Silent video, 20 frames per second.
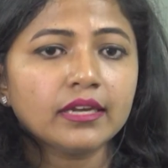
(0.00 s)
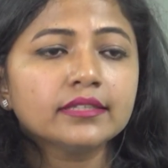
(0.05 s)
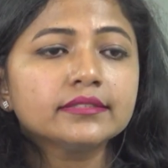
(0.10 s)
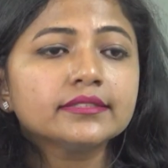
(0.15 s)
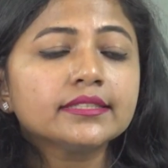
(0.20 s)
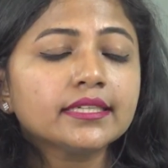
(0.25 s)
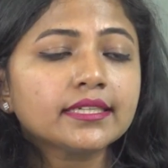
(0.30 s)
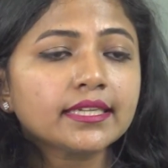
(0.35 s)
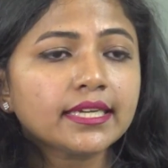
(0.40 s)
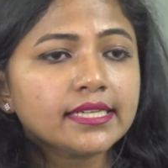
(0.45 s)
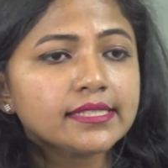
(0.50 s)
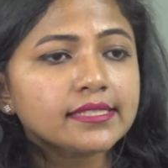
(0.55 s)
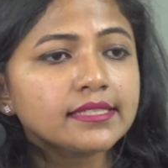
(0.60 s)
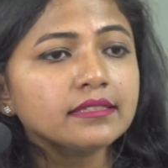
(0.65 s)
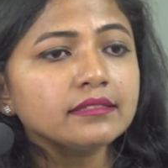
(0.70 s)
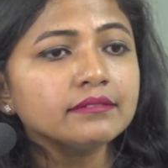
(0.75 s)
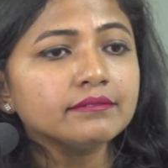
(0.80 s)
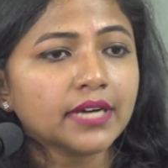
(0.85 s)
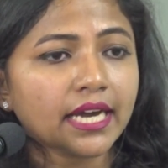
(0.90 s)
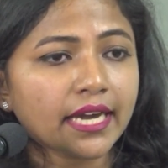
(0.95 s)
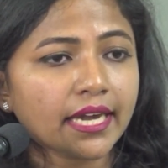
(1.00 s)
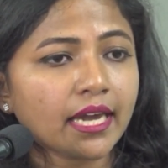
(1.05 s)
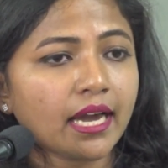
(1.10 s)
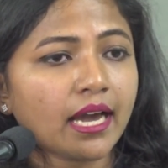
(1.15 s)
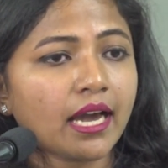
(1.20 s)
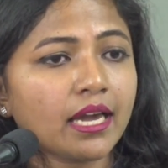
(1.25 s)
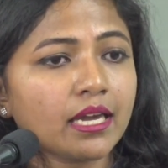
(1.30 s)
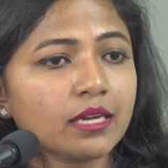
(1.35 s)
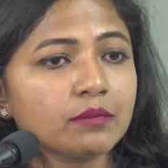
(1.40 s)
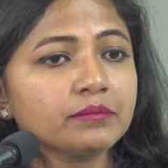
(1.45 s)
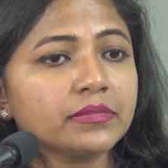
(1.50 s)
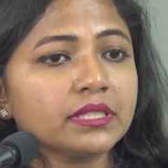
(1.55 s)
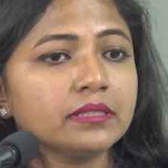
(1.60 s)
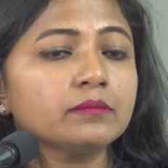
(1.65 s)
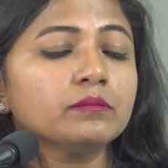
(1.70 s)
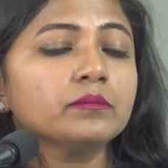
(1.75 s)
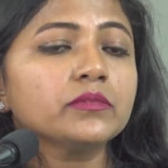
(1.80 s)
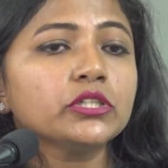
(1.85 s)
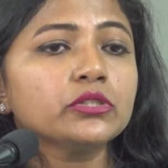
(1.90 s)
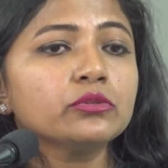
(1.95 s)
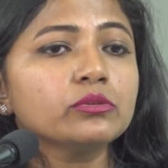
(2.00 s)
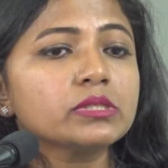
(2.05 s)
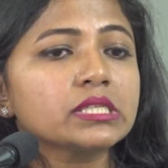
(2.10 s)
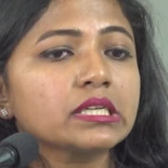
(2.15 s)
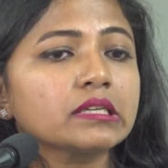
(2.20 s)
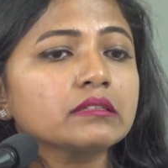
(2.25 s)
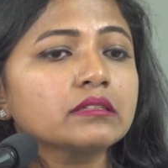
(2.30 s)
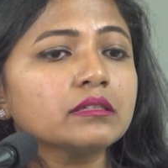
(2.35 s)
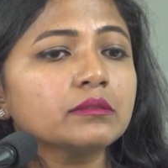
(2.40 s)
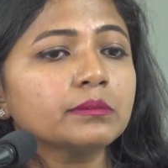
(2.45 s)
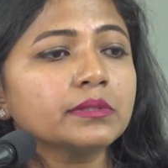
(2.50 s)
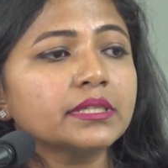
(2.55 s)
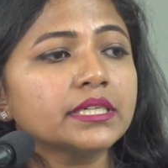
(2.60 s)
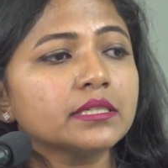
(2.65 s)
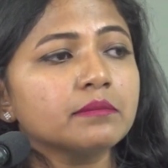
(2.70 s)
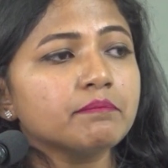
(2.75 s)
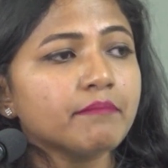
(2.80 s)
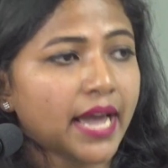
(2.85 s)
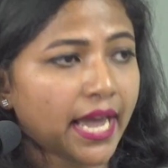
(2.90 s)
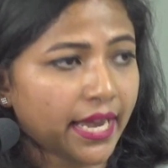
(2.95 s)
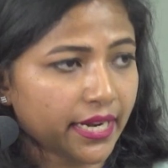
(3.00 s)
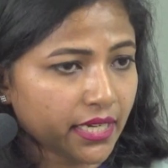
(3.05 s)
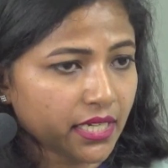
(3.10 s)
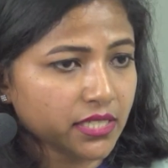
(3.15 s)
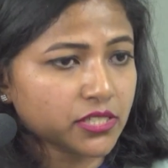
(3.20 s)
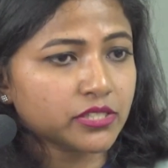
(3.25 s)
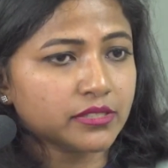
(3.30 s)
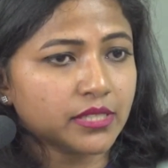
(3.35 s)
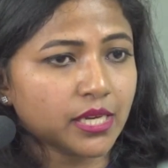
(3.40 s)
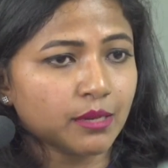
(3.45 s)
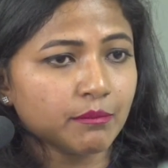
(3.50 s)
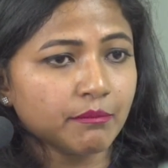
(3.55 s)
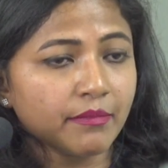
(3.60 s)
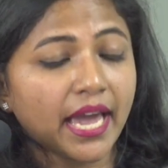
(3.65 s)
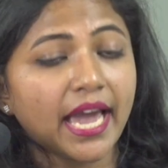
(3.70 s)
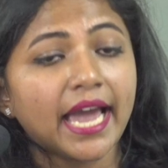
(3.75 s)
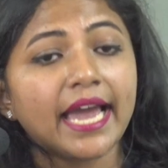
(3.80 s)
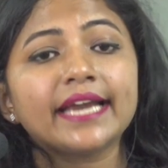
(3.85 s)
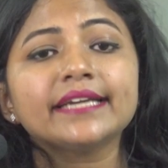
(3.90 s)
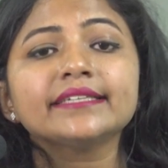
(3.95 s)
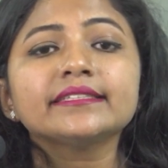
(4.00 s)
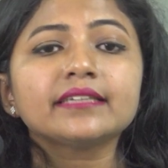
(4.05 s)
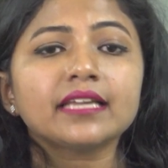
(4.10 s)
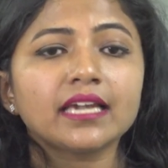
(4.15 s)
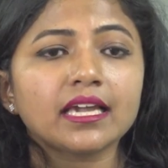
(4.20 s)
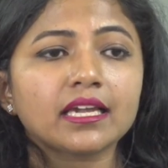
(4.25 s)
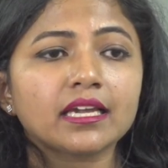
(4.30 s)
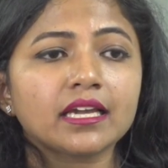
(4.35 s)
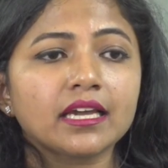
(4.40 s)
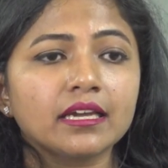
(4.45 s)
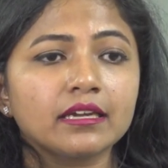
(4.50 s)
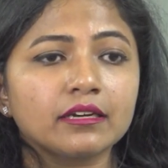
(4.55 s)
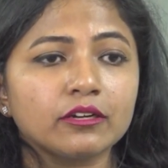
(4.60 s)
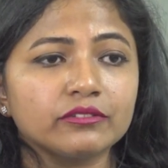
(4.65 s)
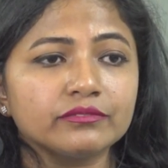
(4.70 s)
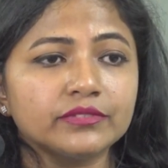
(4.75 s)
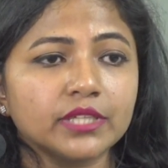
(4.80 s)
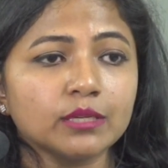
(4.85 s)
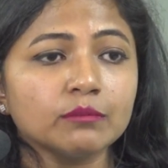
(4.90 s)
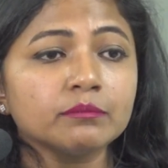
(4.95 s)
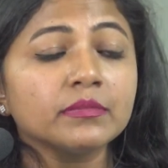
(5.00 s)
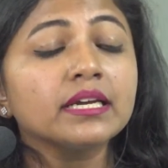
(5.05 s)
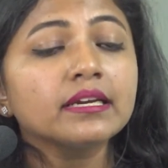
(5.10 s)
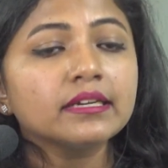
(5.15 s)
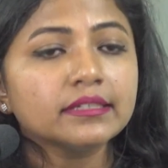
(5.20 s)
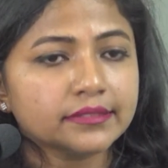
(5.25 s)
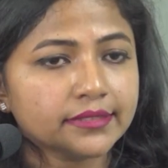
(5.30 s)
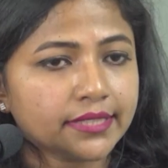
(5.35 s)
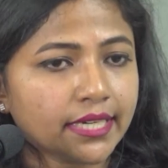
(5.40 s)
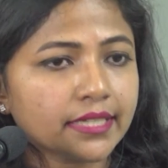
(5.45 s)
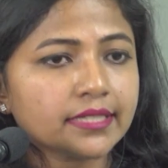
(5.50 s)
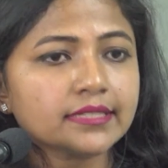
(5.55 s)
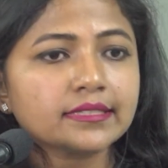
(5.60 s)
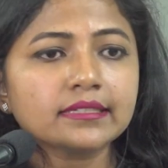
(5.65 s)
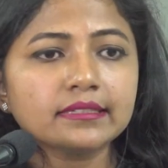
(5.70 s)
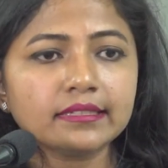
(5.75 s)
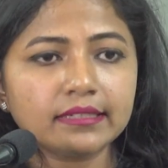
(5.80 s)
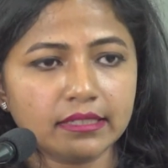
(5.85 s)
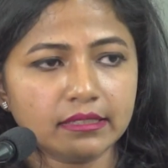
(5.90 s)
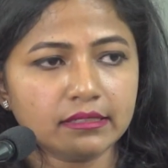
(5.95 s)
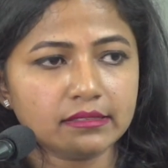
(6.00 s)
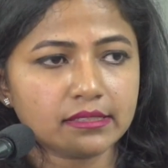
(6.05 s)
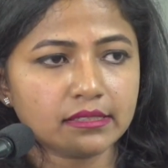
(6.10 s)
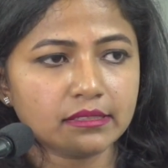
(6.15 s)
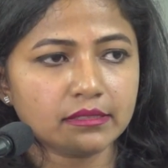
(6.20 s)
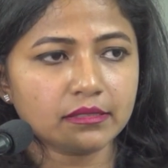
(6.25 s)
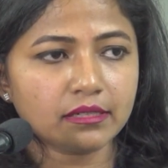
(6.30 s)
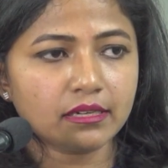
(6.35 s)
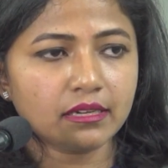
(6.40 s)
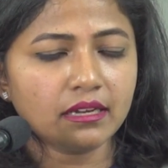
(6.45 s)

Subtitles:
The reason why I am using the word manage them and take care of them, there is a reason.